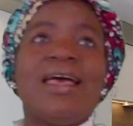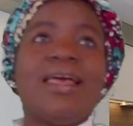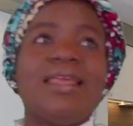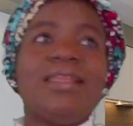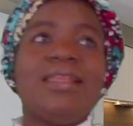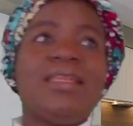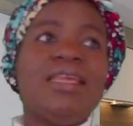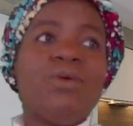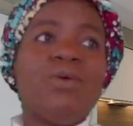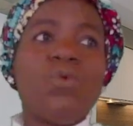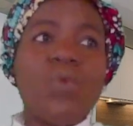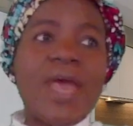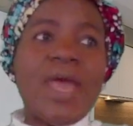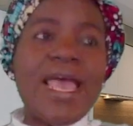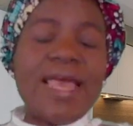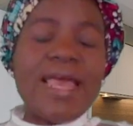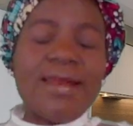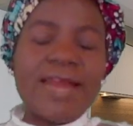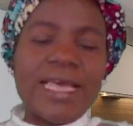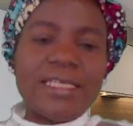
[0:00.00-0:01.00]
The
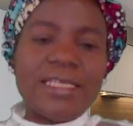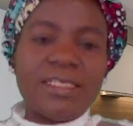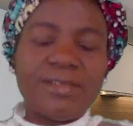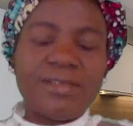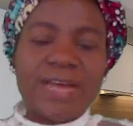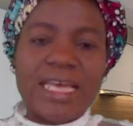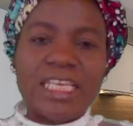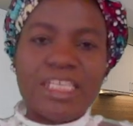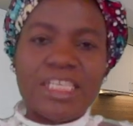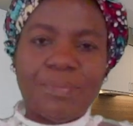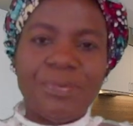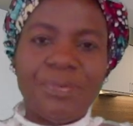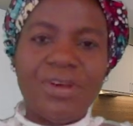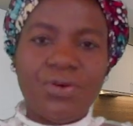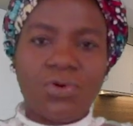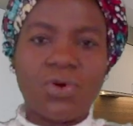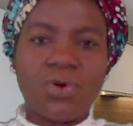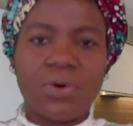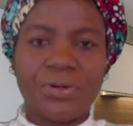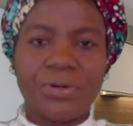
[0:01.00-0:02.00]
way Nigeria is
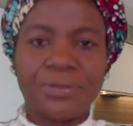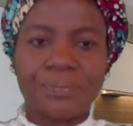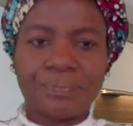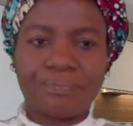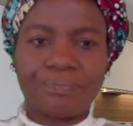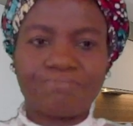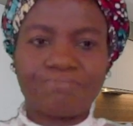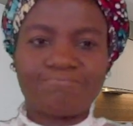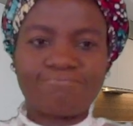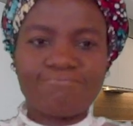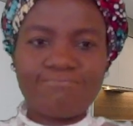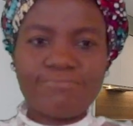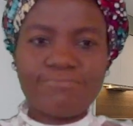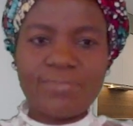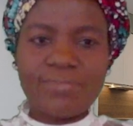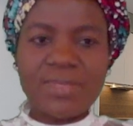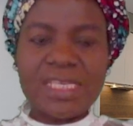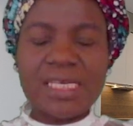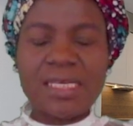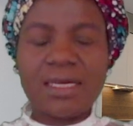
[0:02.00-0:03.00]
being run,
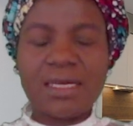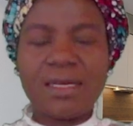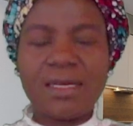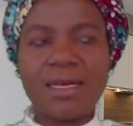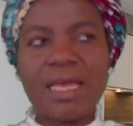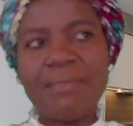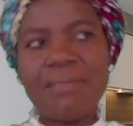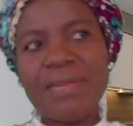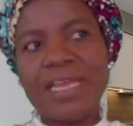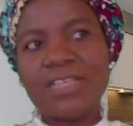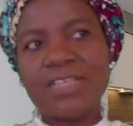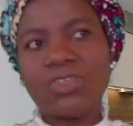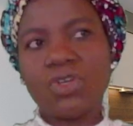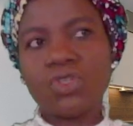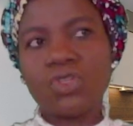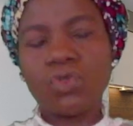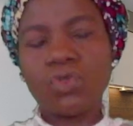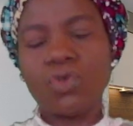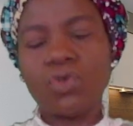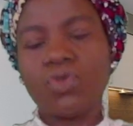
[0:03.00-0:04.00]
let
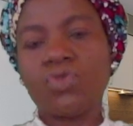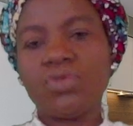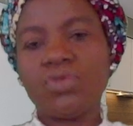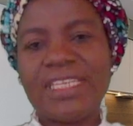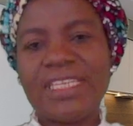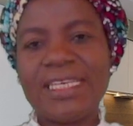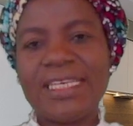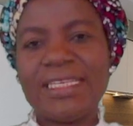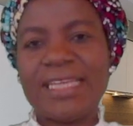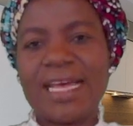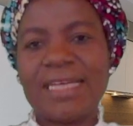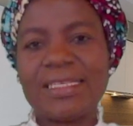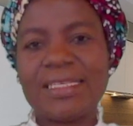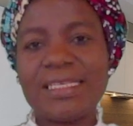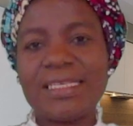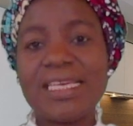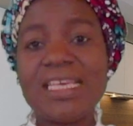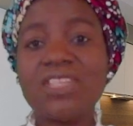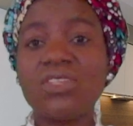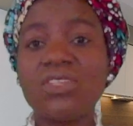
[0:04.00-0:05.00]
us know today that
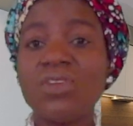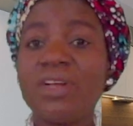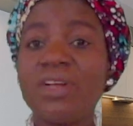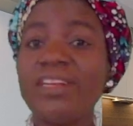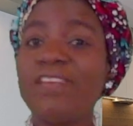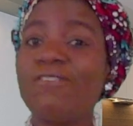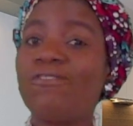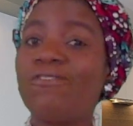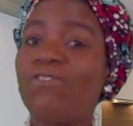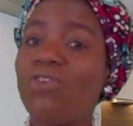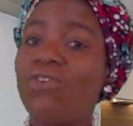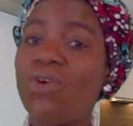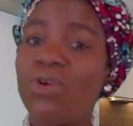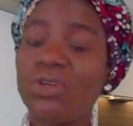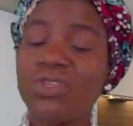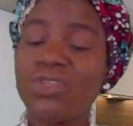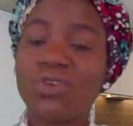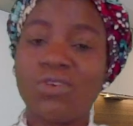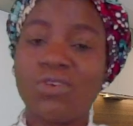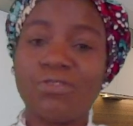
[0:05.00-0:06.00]
it's not the
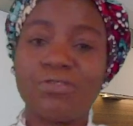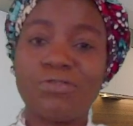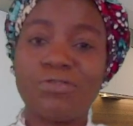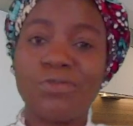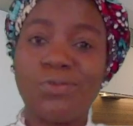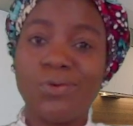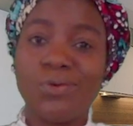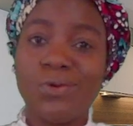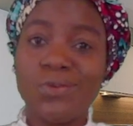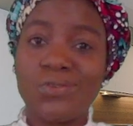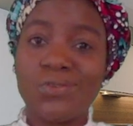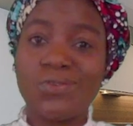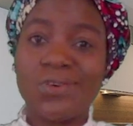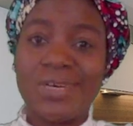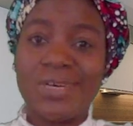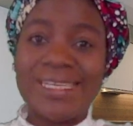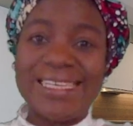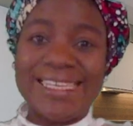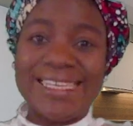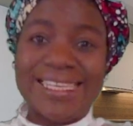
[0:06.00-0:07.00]
fault of those
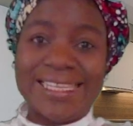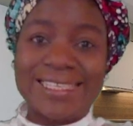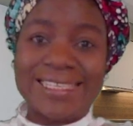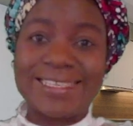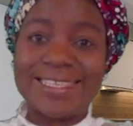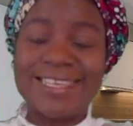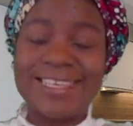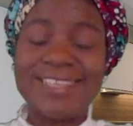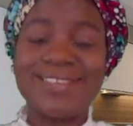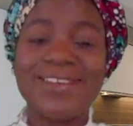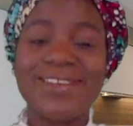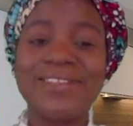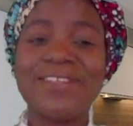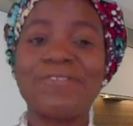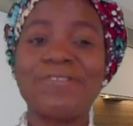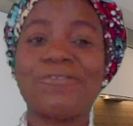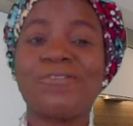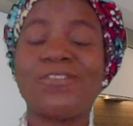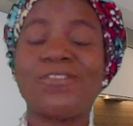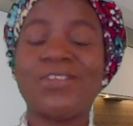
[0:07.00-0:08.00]
running it. It's not the
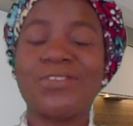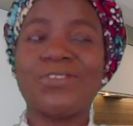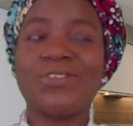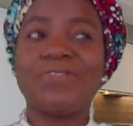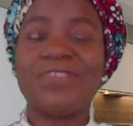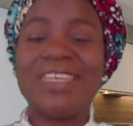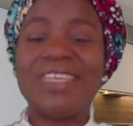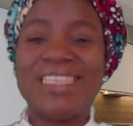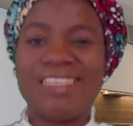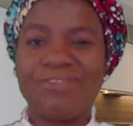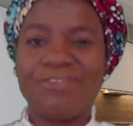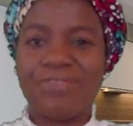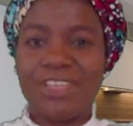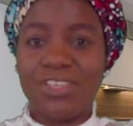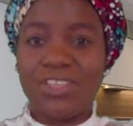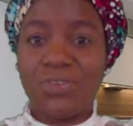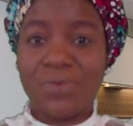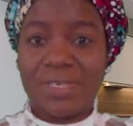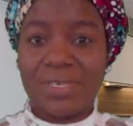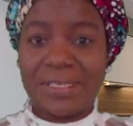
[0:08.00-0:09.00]
fault of
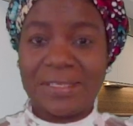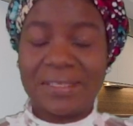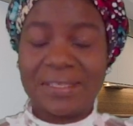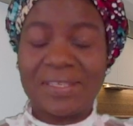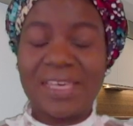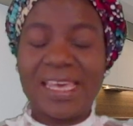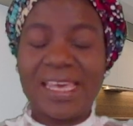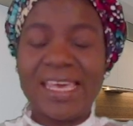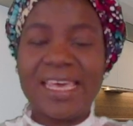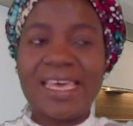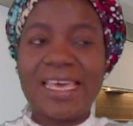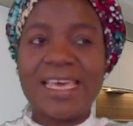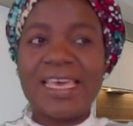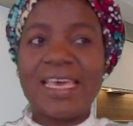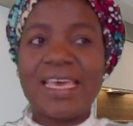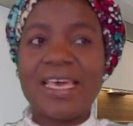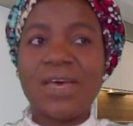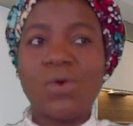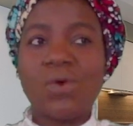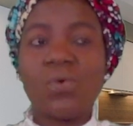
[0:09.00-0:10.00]
individuals.
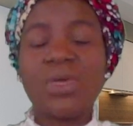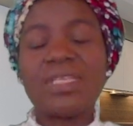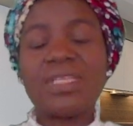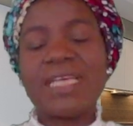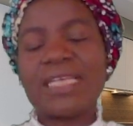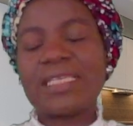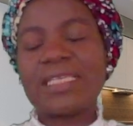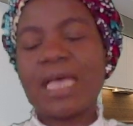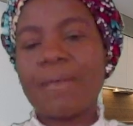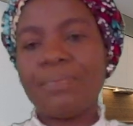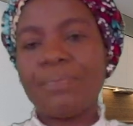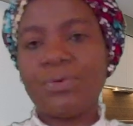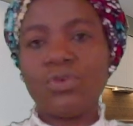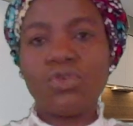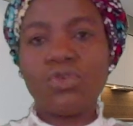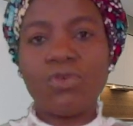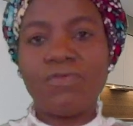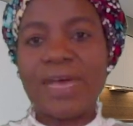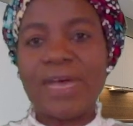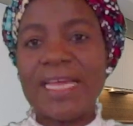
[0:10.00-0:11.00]
What has
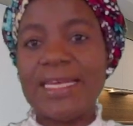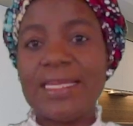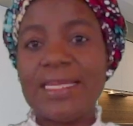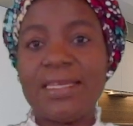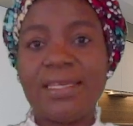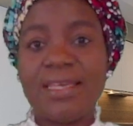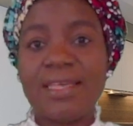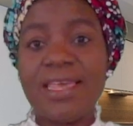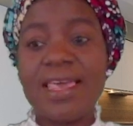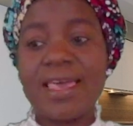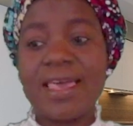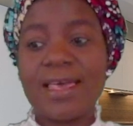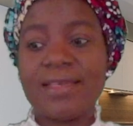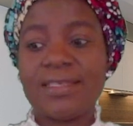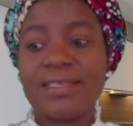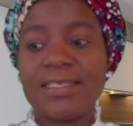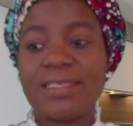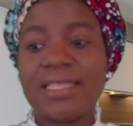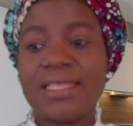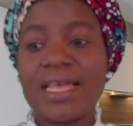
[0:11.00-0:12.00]
happened over the
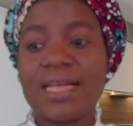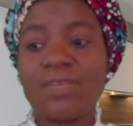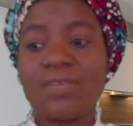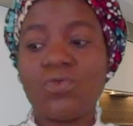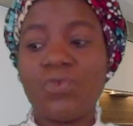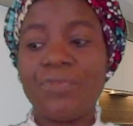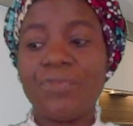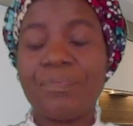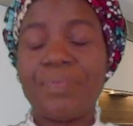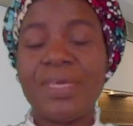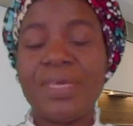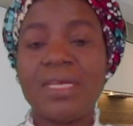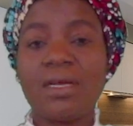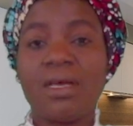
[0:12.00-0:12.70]
years is that we've been